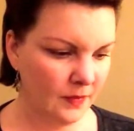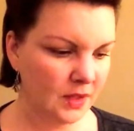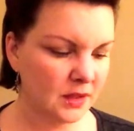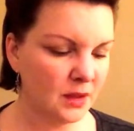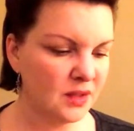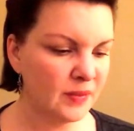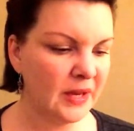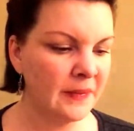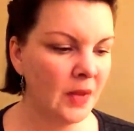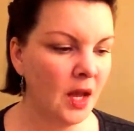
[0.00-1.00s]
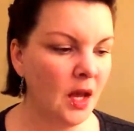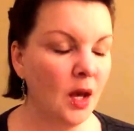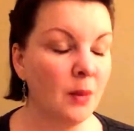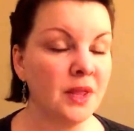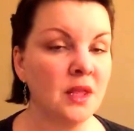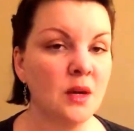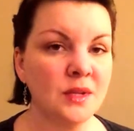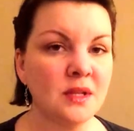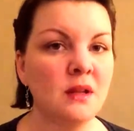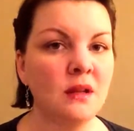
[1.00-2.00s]
Excuse me. But there
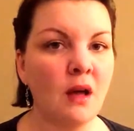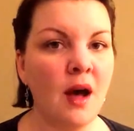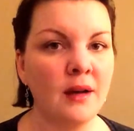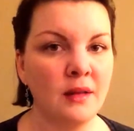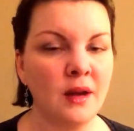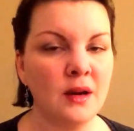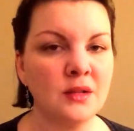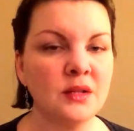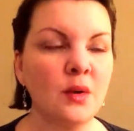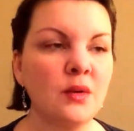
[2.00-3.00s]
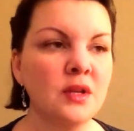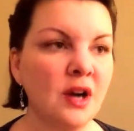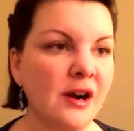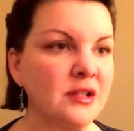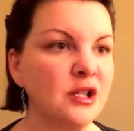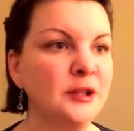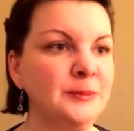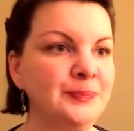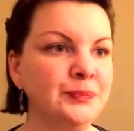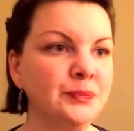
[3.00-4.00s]
was a lot there. So the
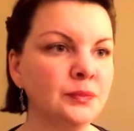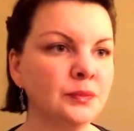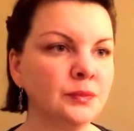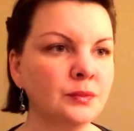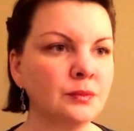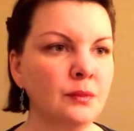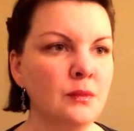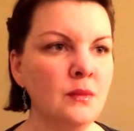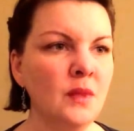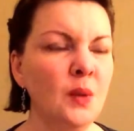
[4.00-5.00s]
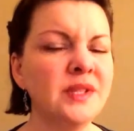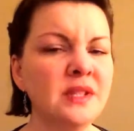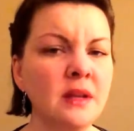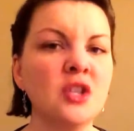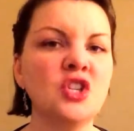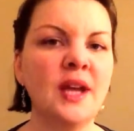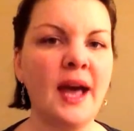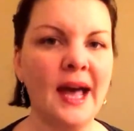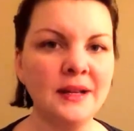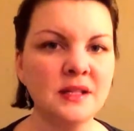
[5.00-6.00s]
doctor was saying that she
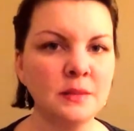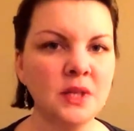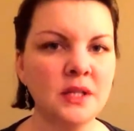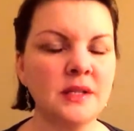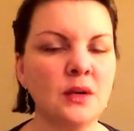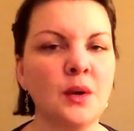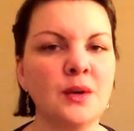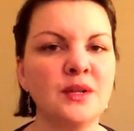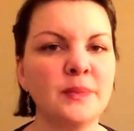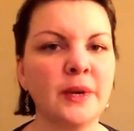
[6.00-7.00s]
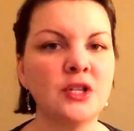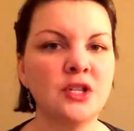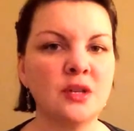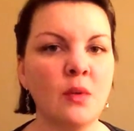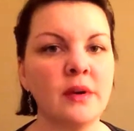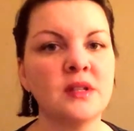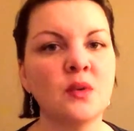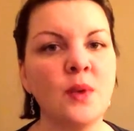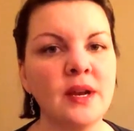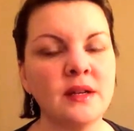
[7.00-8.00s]
had some concerns, but she wanted to
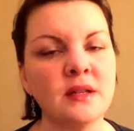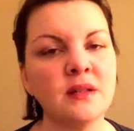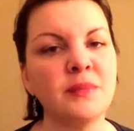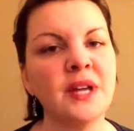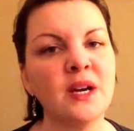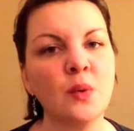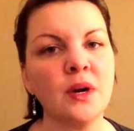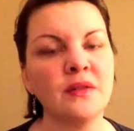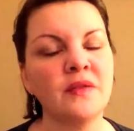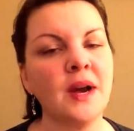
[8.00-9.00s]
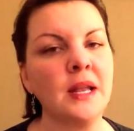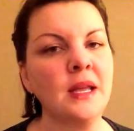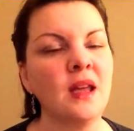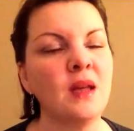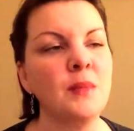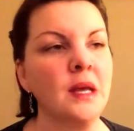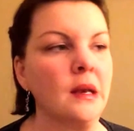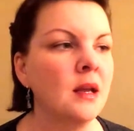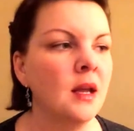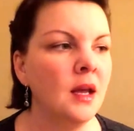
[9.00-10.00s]
wait until the blood work finally came in.